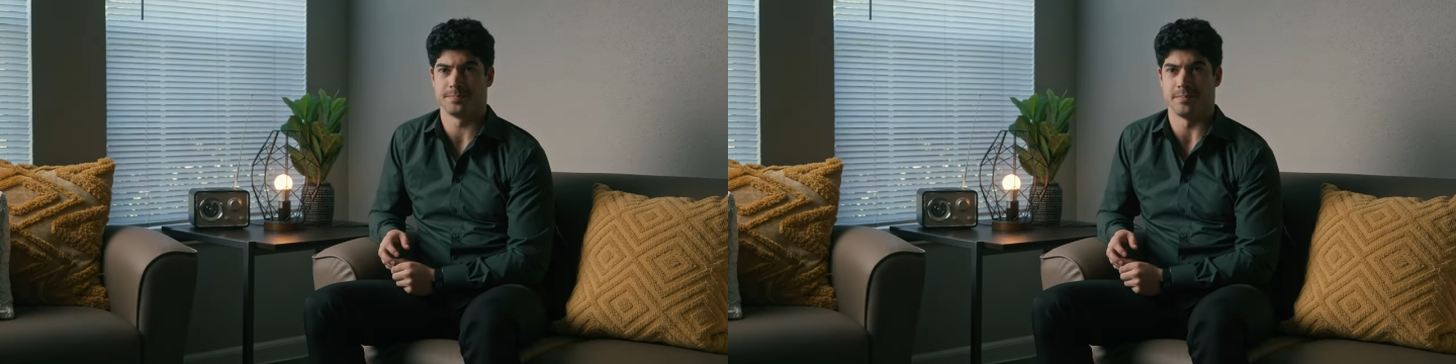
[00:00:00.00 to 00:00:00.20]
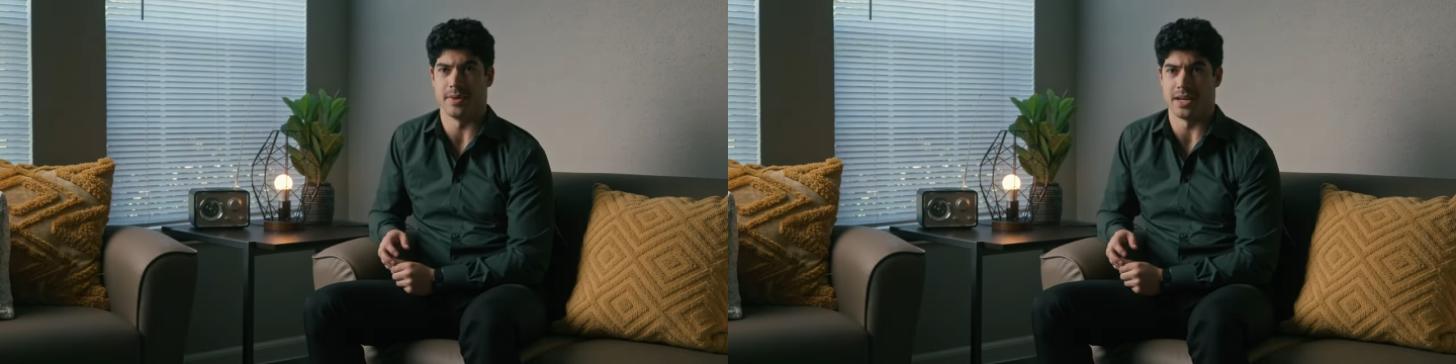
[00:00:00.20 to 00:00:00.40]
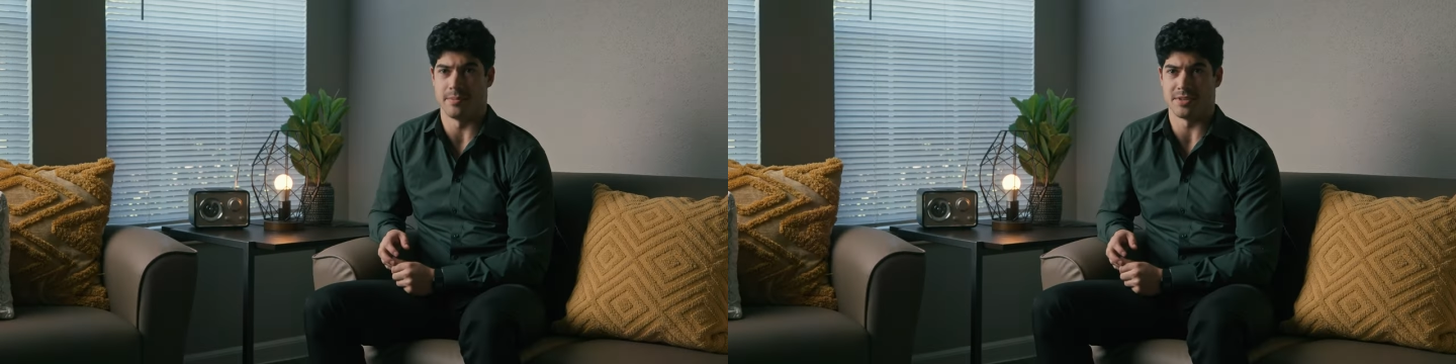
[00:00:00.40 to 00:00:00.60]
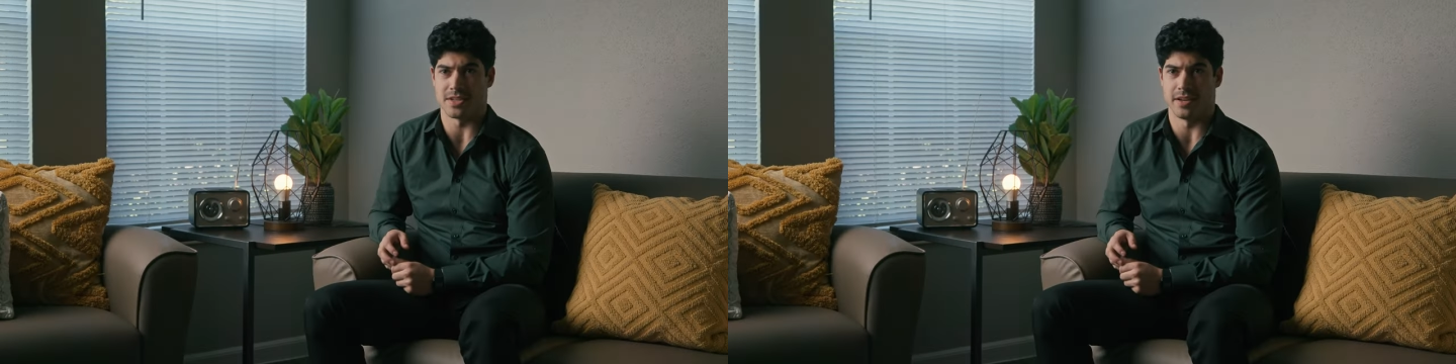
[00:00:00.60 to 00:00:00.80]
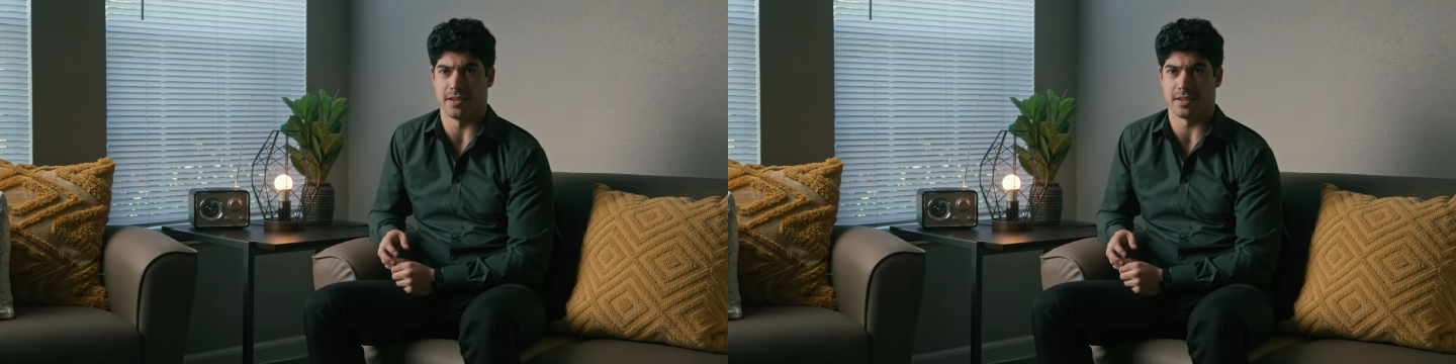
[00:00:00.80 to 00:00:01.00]
my name is
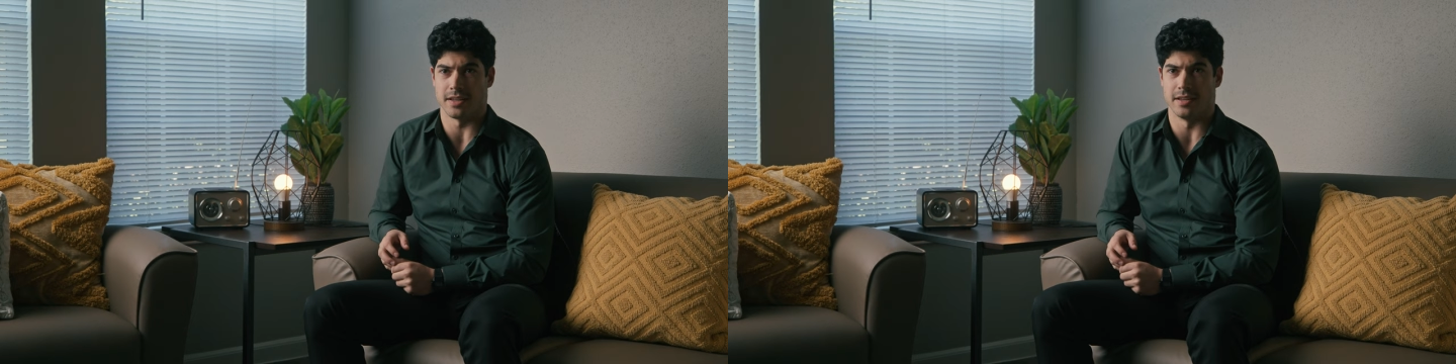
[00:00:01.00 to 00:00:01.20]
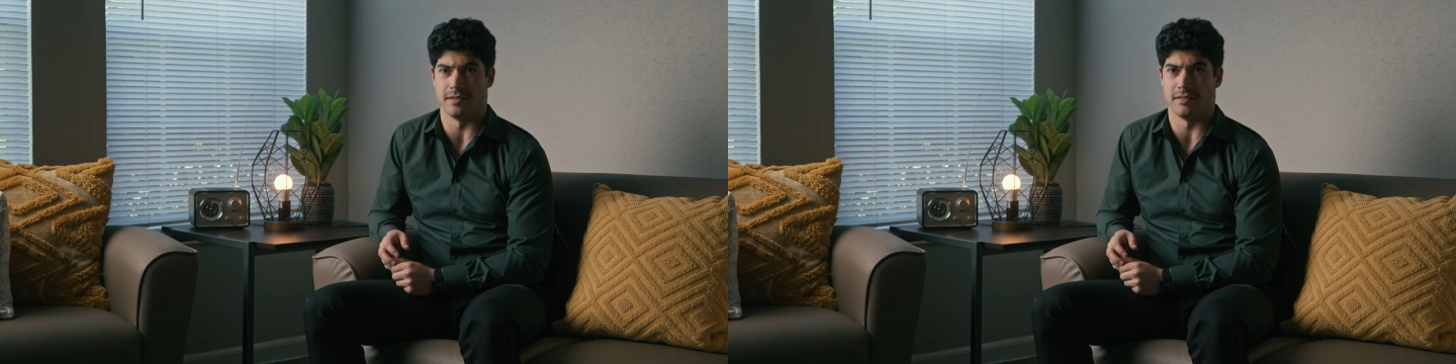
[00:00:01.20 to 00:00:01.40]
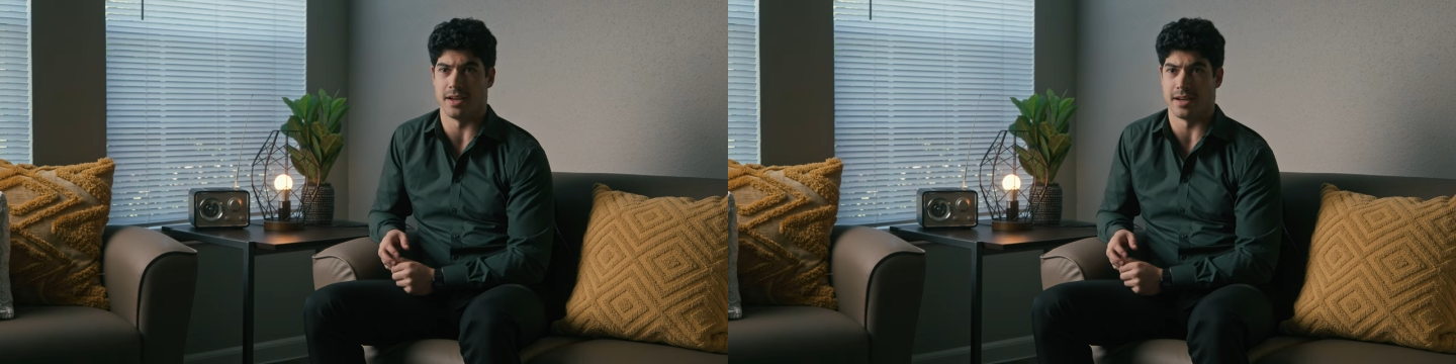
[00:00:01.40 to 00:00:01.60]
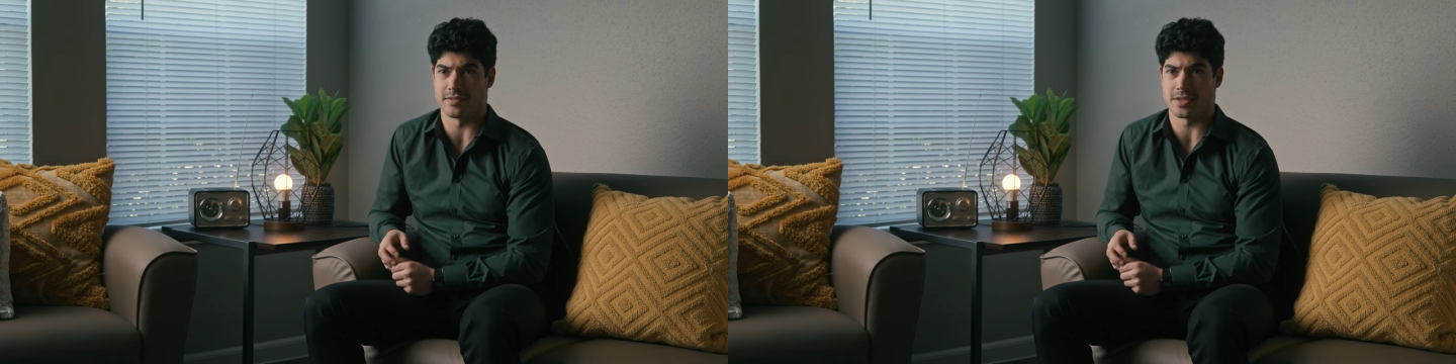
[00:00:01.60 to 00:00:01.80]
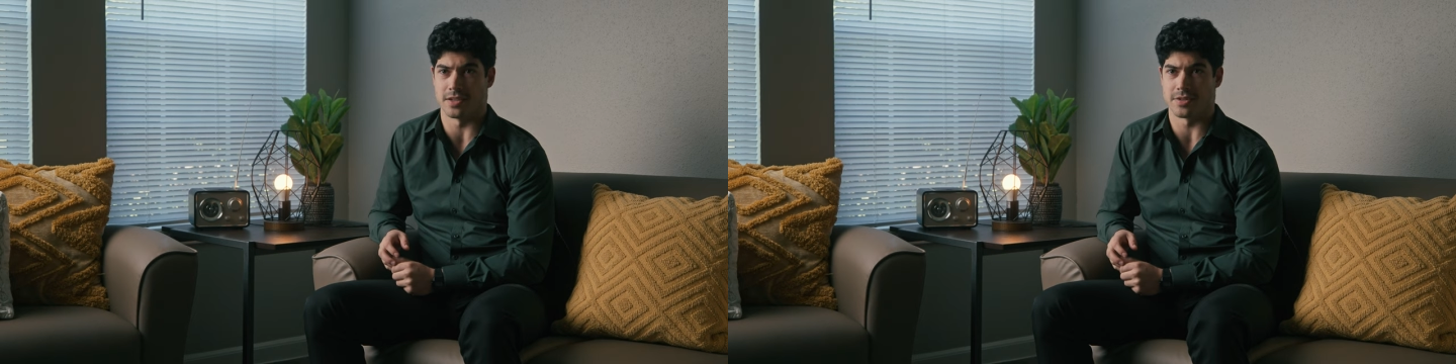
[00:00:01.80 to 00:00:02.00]
Erik and I have
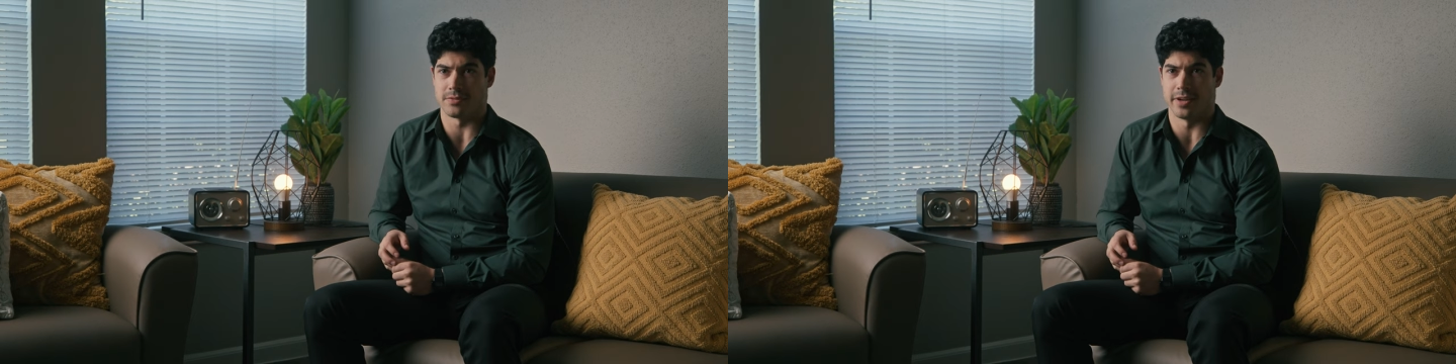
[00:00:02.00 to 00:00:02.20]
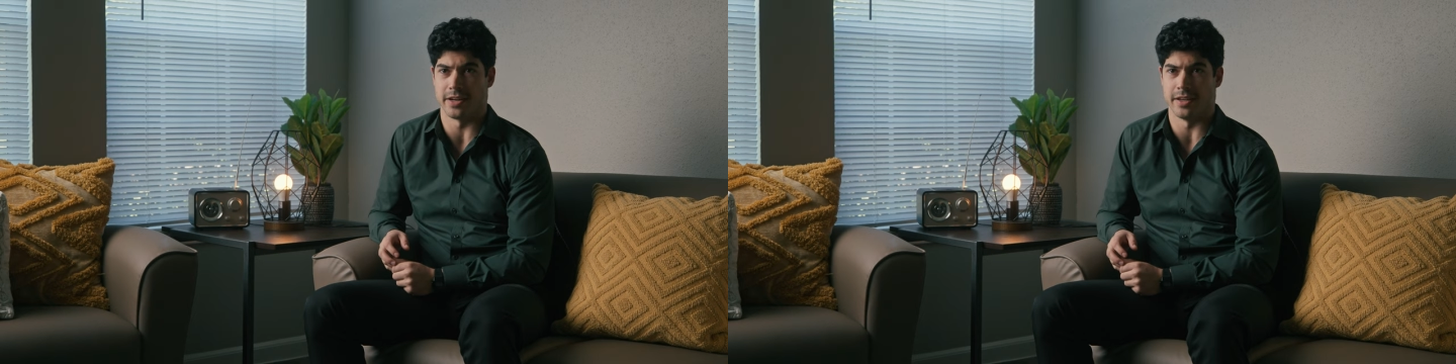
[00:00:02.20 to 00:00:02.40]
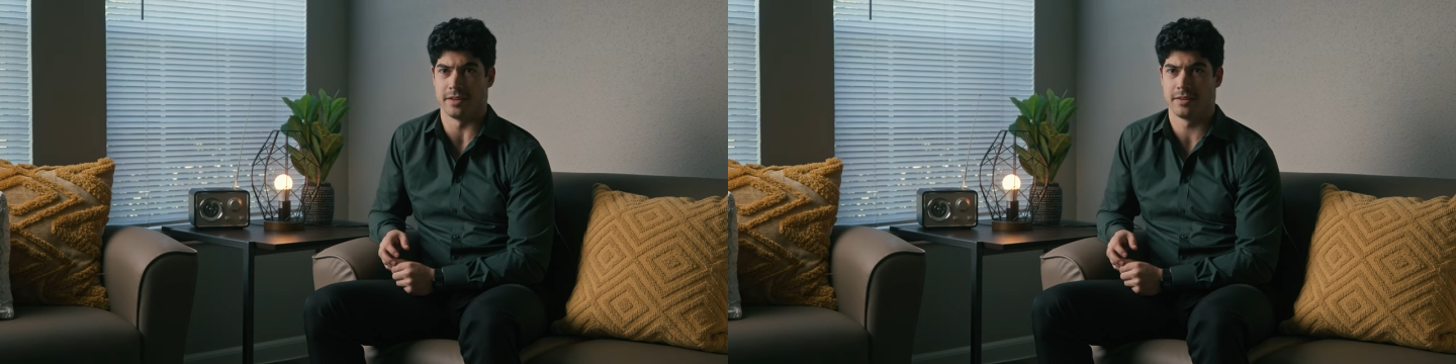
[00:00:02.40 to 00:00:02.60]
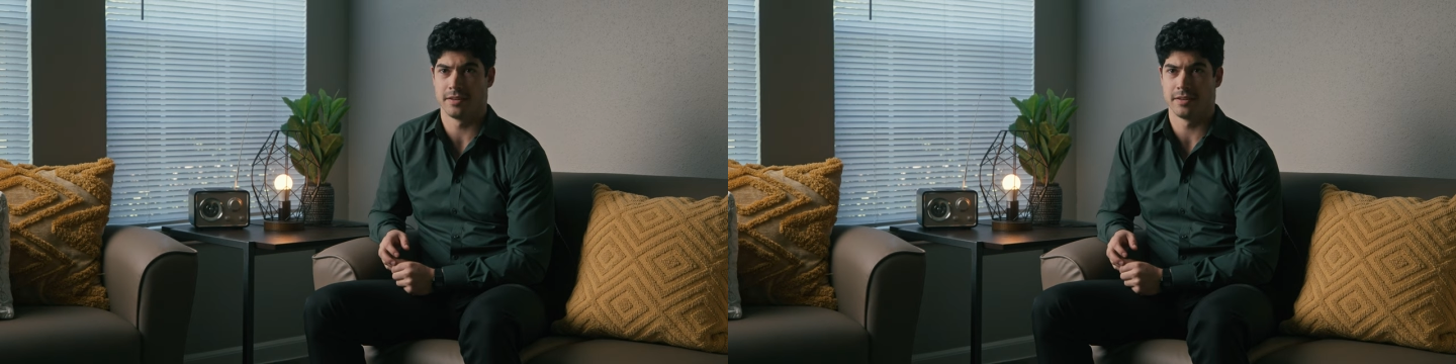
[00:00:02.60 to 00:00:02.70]
schizophrenia.